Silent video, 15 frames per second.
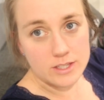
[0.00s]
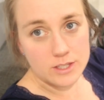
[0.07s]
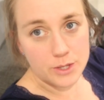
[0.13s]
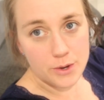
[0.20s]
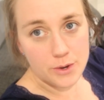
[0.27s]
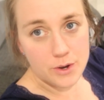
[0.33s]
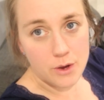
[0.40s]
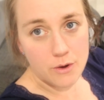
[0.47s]
this
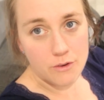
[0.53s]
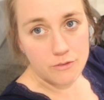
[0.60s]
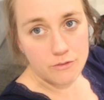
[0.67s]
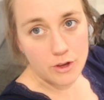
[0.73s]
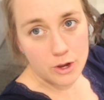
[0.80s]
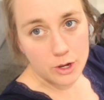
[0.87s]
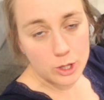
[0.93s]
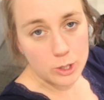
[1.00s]
load of
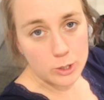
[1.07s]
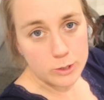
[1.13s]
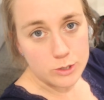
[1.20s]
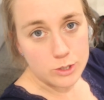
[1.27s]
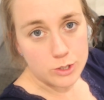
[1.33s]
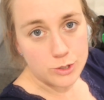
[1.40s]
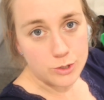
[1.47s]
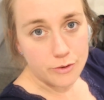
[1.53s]

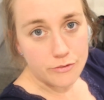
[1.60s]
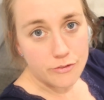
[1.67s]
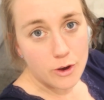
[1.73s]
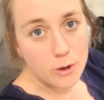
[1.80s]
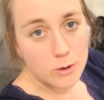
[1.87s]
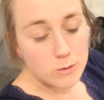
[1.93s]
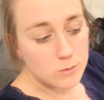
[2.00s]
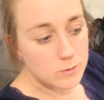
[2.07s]
clothes to
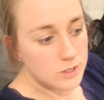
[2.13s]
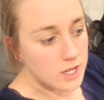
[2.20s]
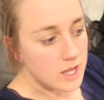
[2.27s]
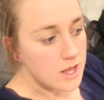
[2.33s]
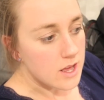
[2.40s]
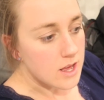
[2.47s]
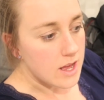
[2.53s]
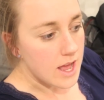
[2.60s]
fold
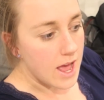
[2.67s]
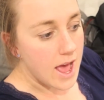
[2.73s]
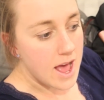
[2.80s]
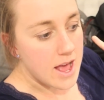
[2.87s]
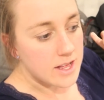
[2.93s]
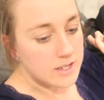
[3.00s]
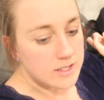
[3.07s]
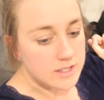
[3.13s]

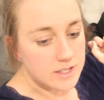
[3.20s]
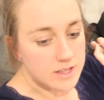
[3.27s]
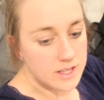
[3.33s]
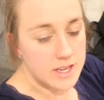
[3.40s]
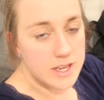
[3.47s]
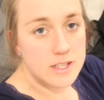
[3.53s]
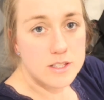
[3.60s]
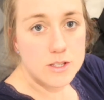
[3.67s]
and the
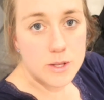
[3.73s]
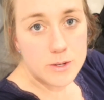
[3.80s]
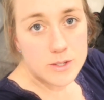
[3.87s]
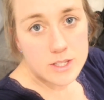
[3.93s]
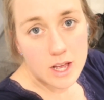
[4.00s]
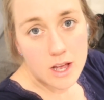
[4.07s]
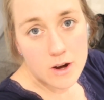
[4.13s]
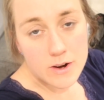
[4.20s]
kids'
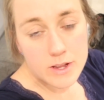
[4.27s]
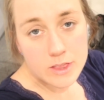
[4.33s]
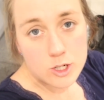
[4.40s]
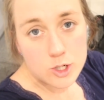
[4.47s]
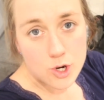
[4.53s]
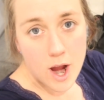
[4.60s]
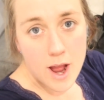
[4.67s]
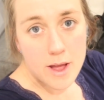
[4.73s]
clothes are in the
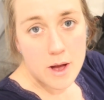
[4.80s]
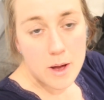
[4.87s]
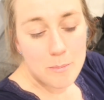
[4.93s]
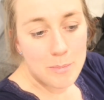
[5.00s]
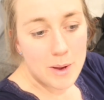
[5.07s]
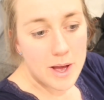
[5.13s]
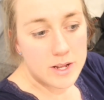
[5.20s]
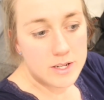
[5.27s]
dryer,
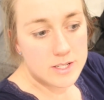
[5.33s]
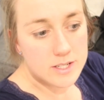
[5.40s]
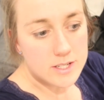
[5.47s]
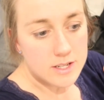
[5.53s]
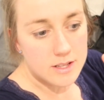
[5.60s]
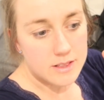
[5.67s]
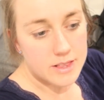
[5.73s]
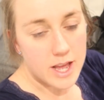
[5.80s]
but
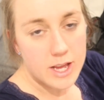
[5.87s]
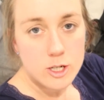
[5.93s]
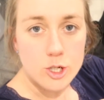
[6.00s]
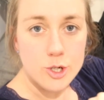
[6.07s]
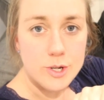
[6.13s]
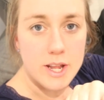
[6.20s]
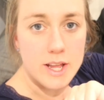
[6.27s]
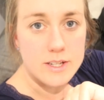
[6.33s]
that
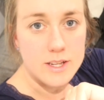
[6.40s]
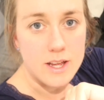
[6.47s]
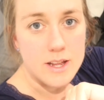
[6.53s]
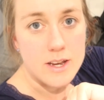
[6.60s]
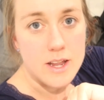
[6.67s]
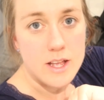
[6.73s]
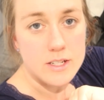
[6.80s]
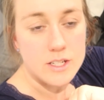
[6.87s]
should get
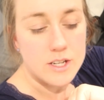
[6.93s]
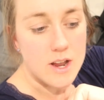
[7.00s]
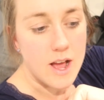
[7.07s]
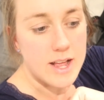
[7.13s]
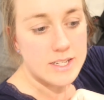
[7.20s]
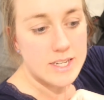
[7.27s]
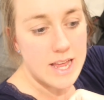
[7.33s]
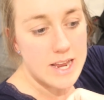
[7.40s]
done tonight